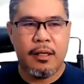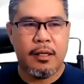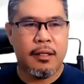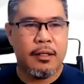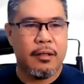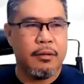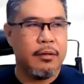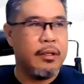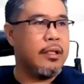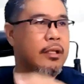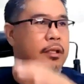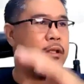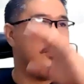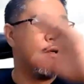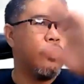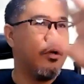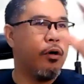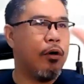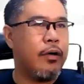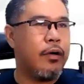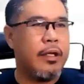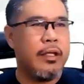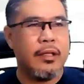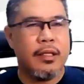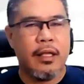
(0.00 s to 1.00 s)

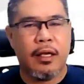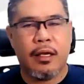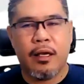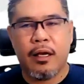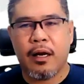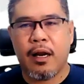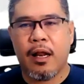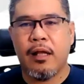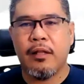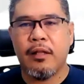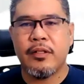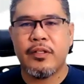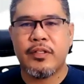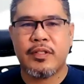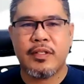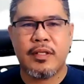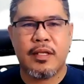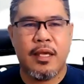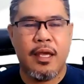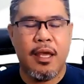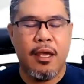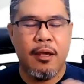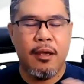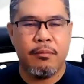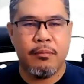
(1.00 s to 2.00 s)
the grand
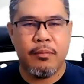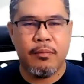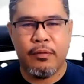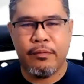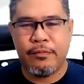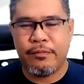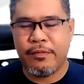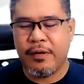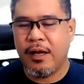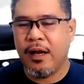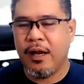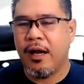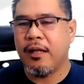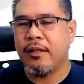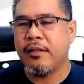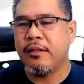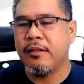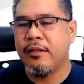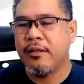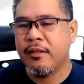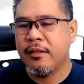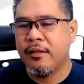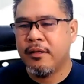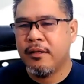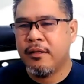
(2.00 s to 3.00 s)
scheme of
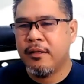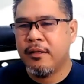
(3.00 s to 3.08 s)
God,